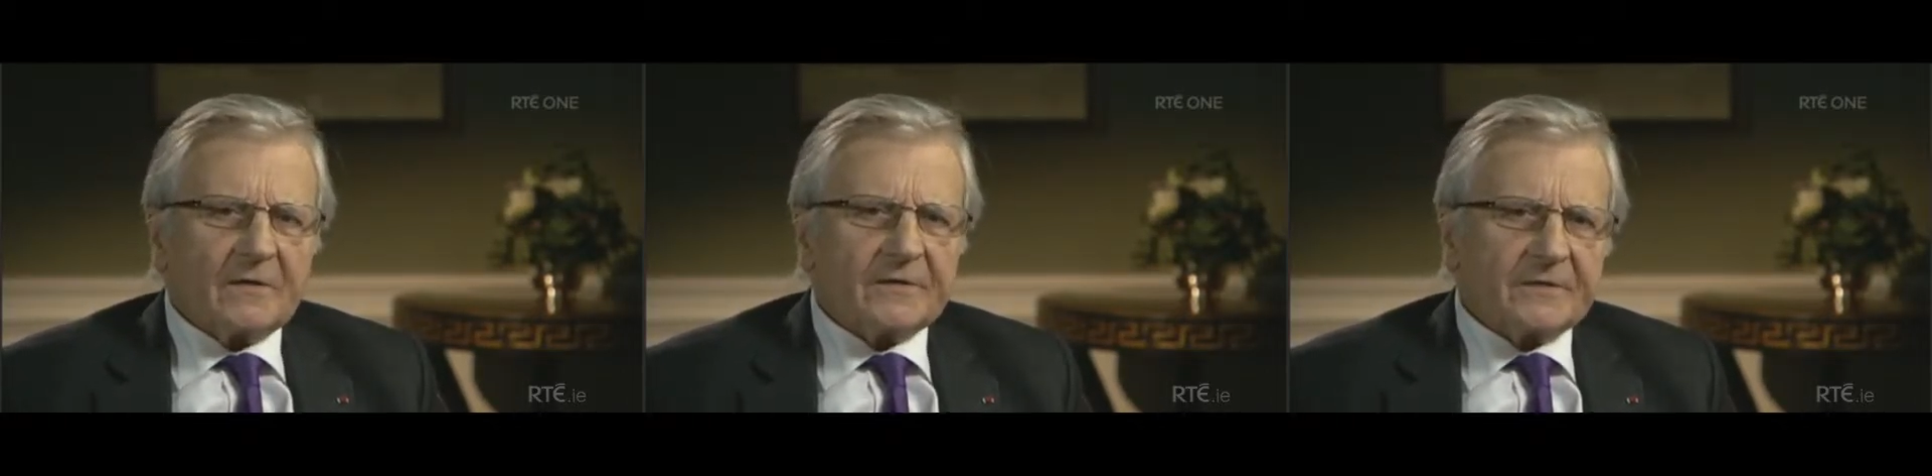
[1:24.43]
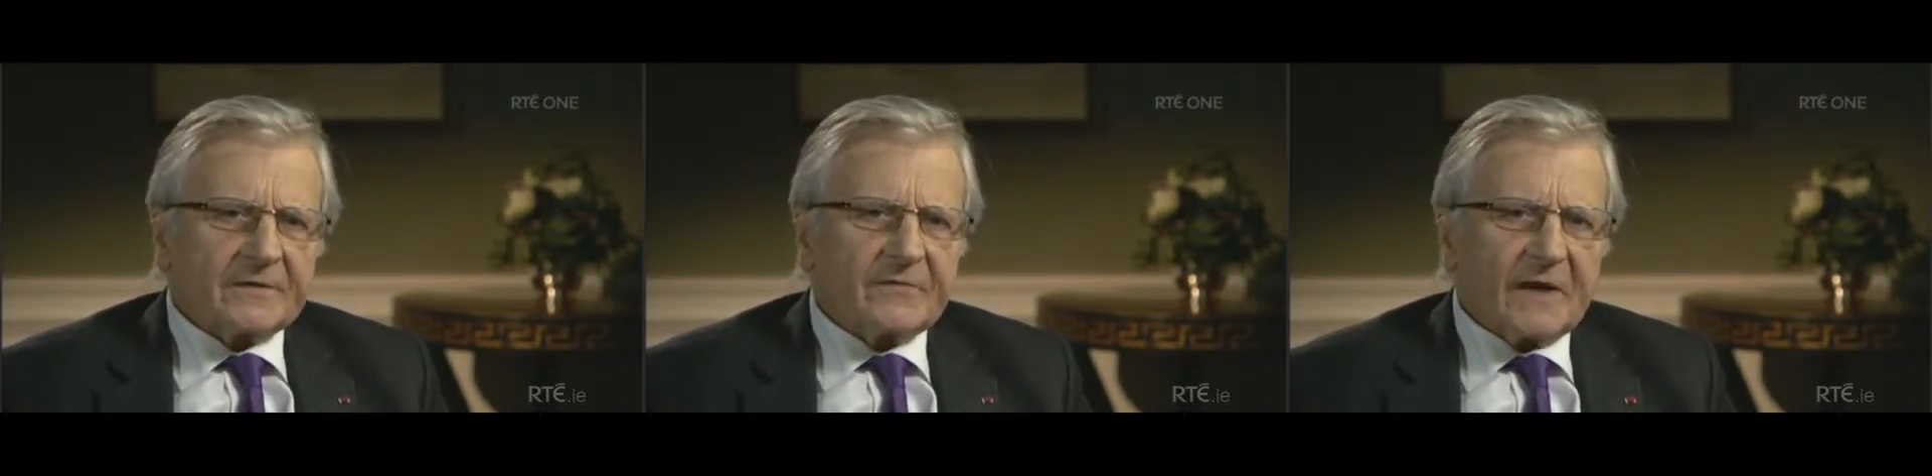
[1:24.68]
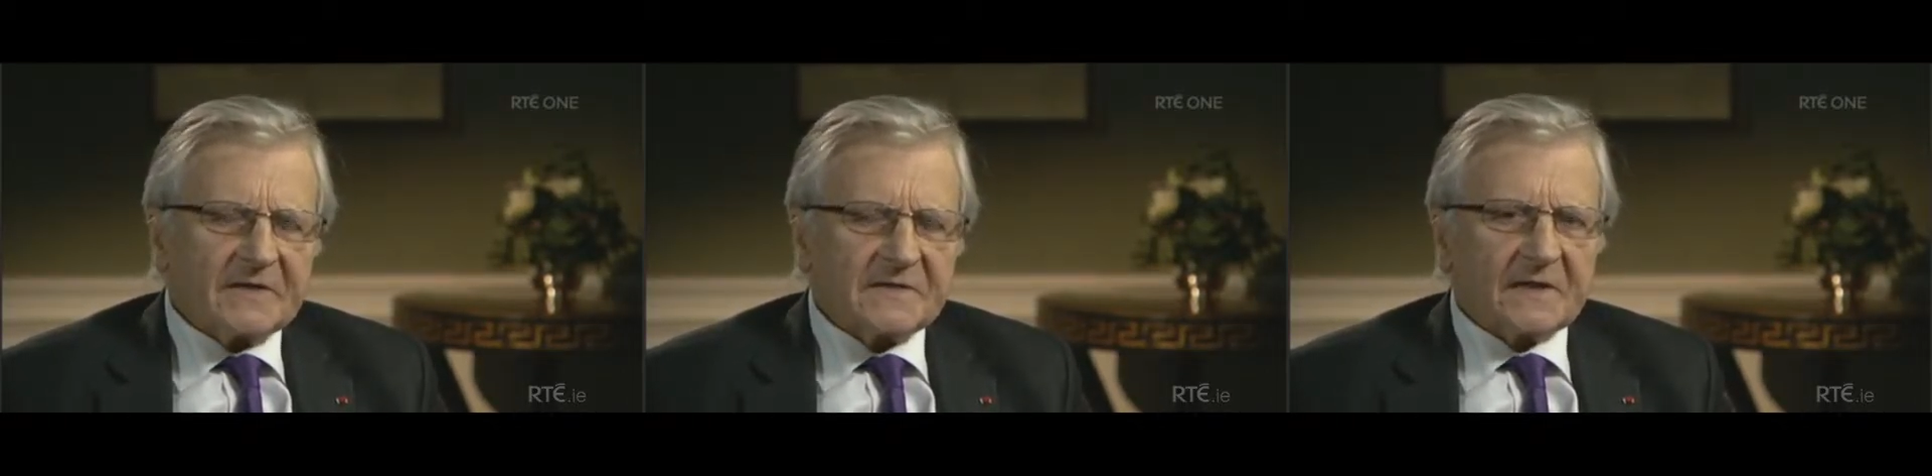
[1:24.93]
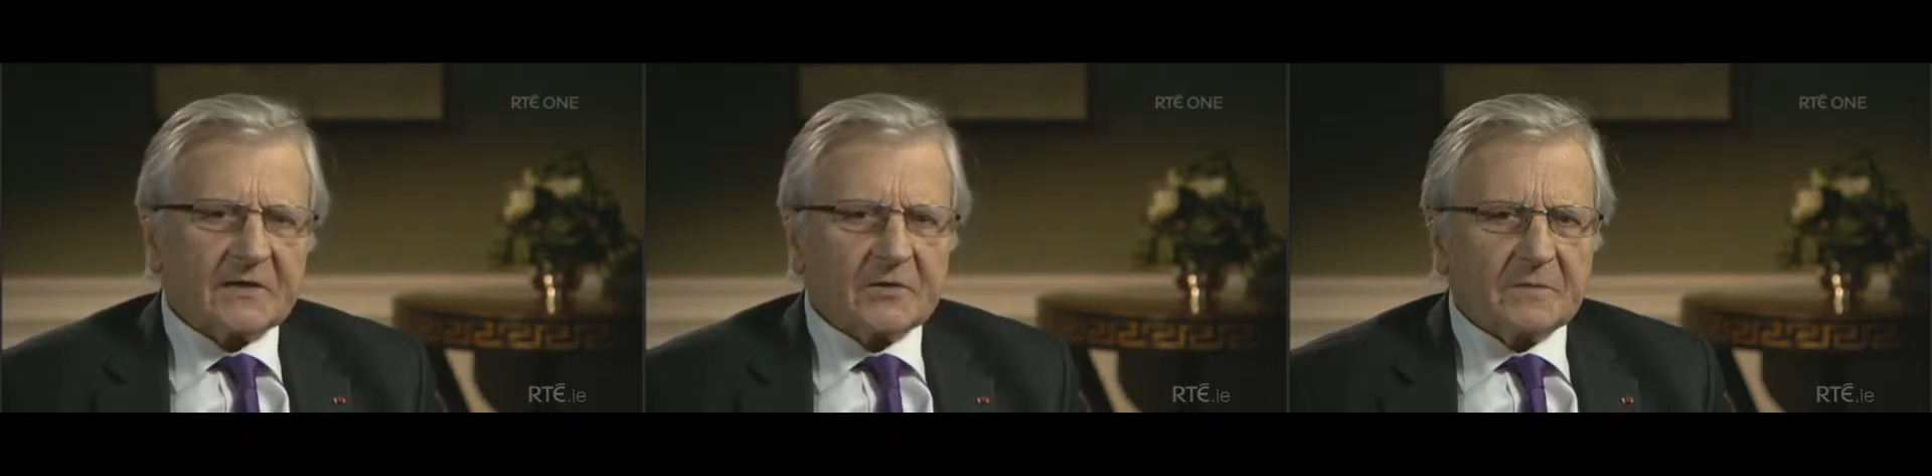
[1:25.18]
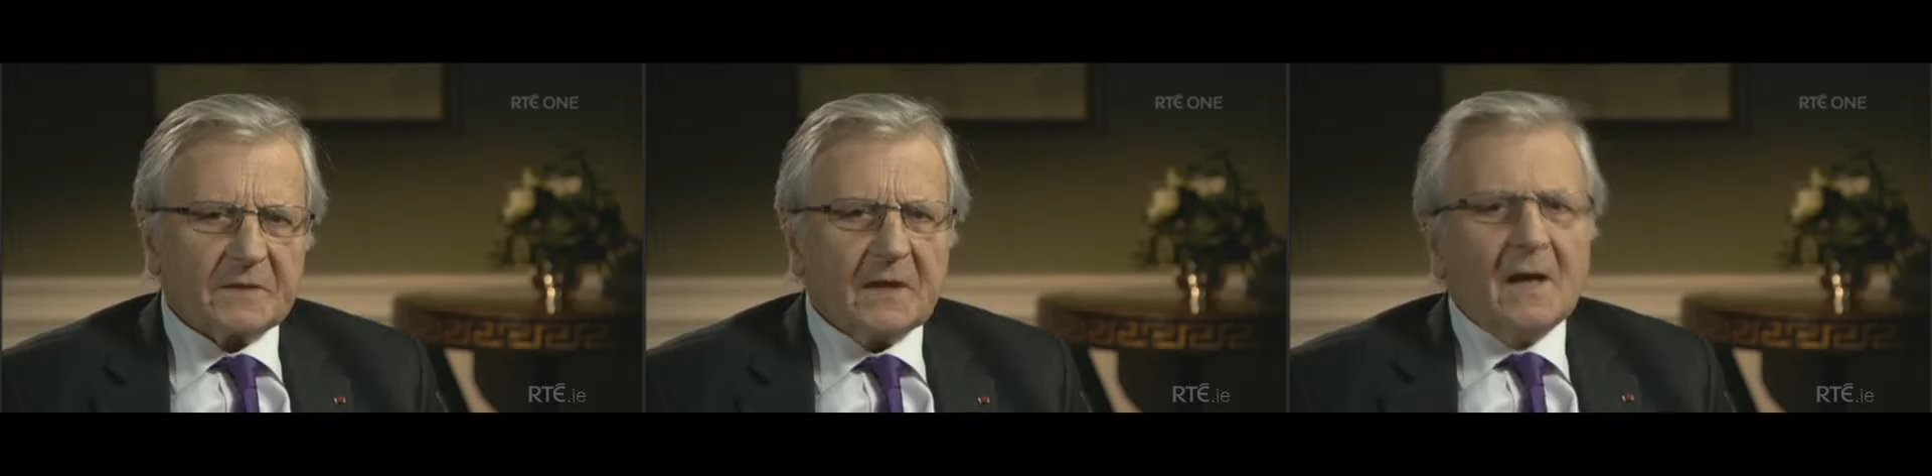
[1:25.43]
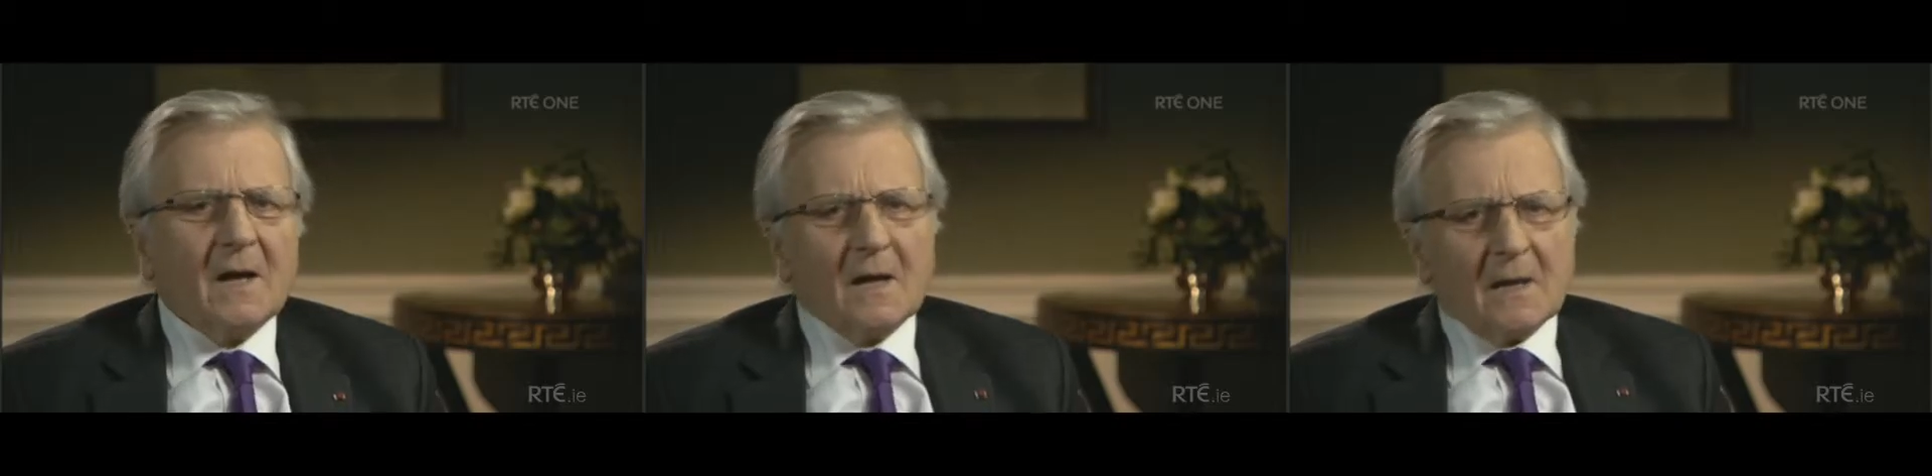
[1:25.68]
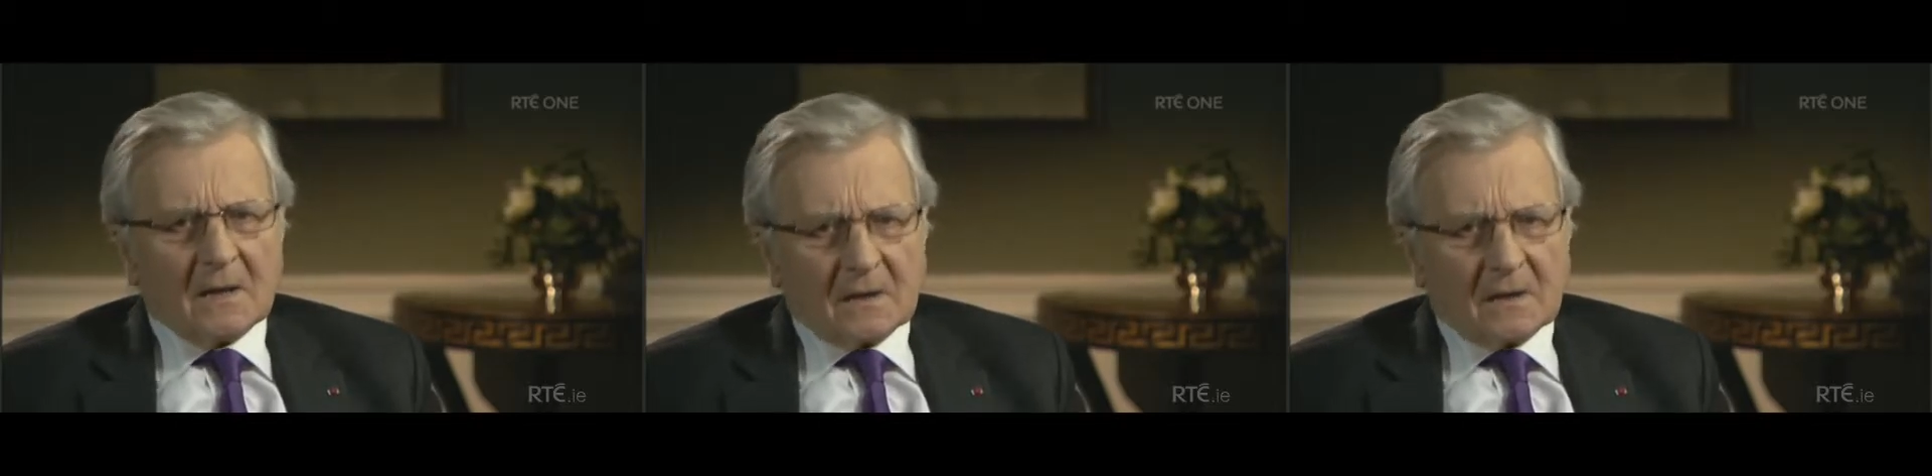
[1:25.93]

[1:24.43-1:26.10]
other advanced economies.